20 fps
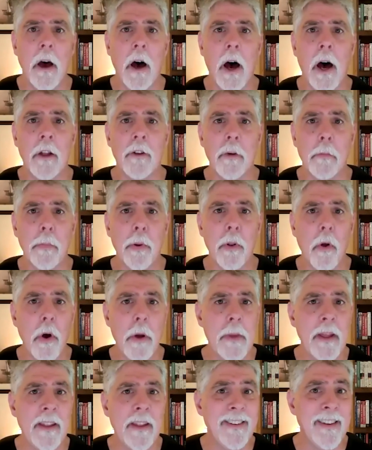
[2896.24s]

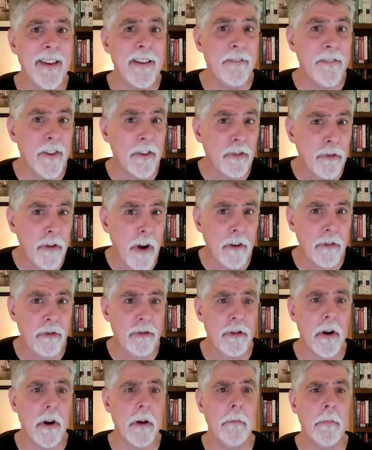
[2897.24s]
deployment
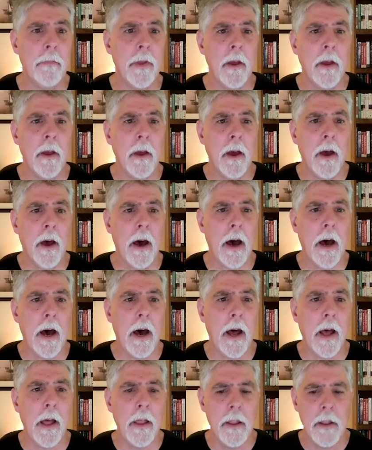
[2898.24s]
infrastructure.
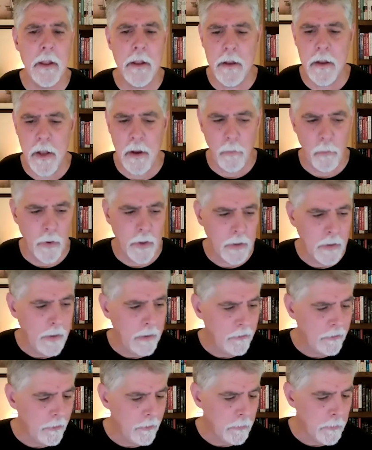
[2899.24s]
It
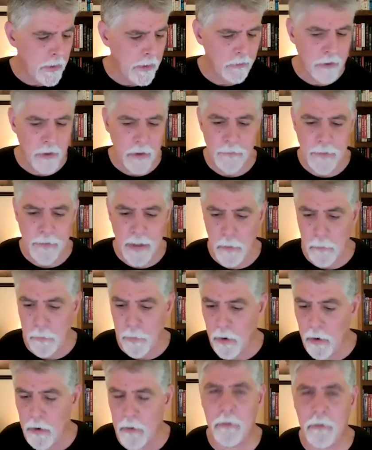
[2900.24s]
releases me as a
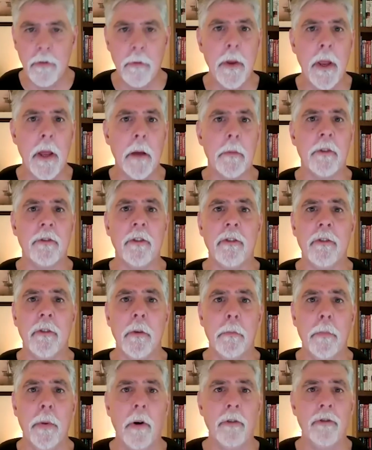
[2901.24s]
developer to be able just
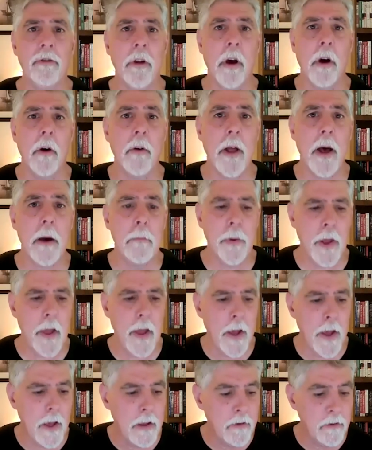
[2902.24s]
to push code up
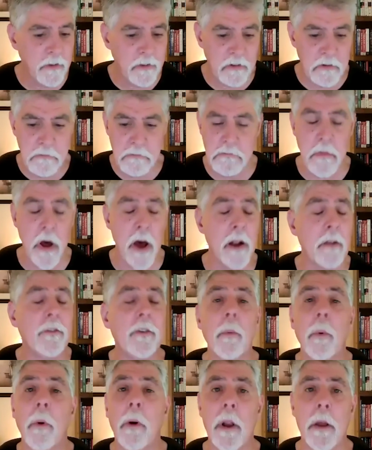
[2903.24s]
and not have
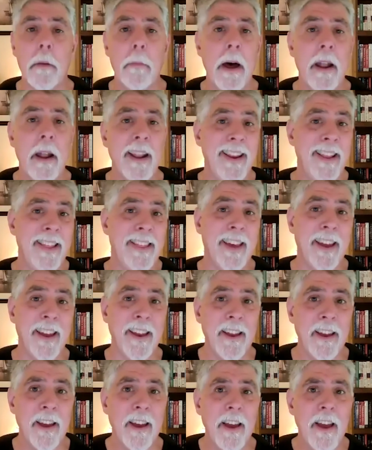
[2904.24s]
to worry about anything.
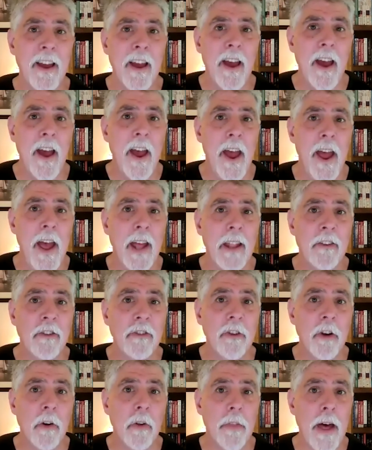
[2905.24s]
And
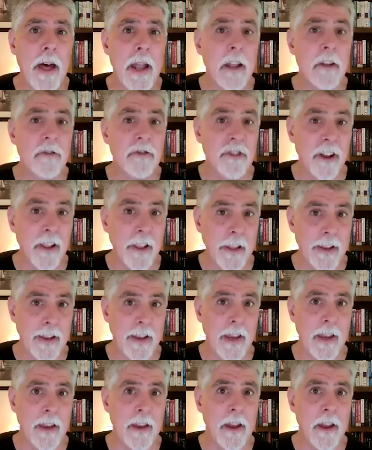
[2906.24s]
so that
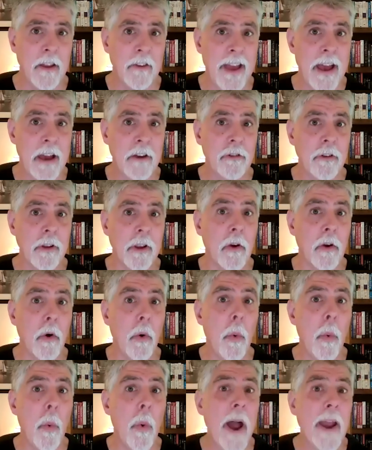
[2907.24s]
agility is actually
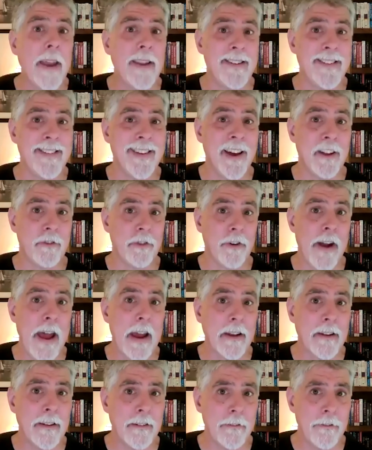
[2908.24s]
quite
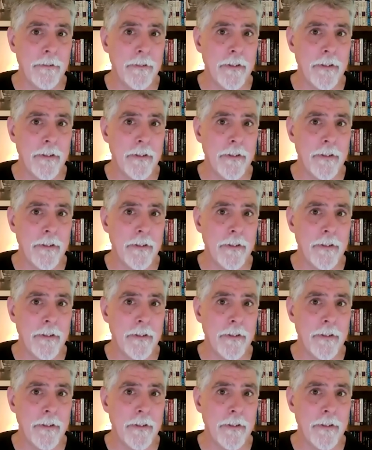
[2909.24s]
attractive.